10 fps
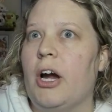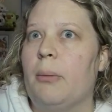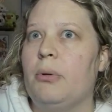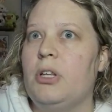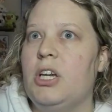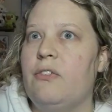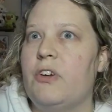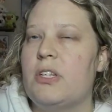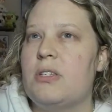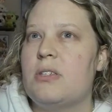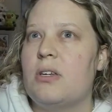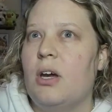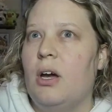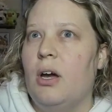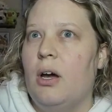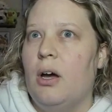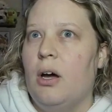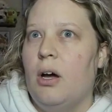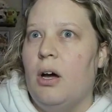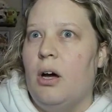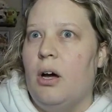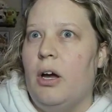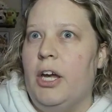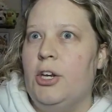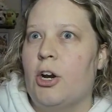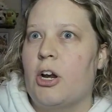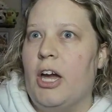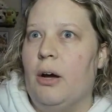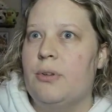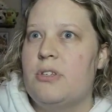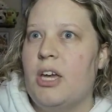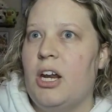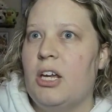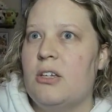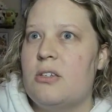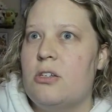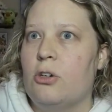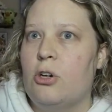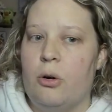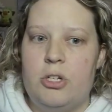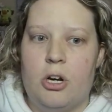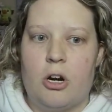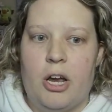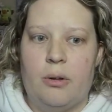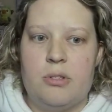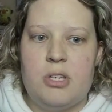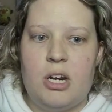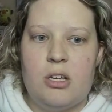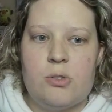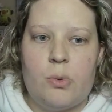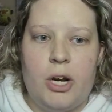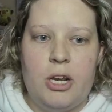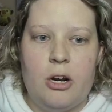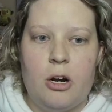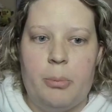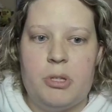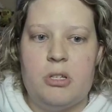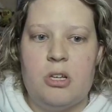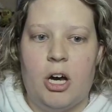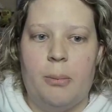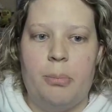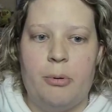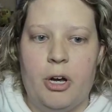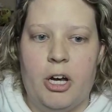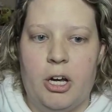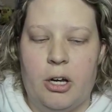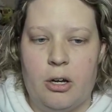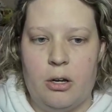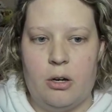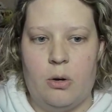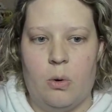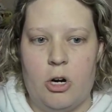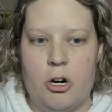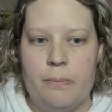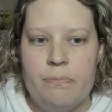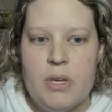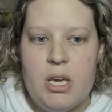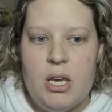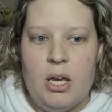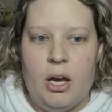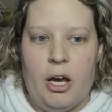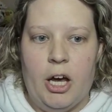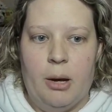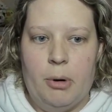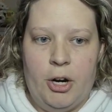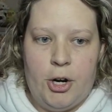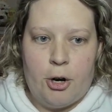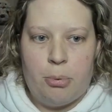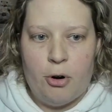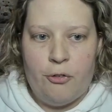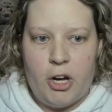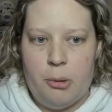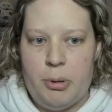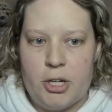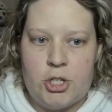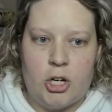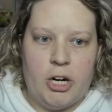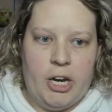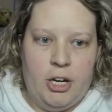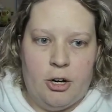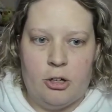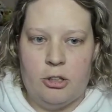I believe it's in your account settings. You'll go to your account settings right here up at the top corner. Under your profile picture and your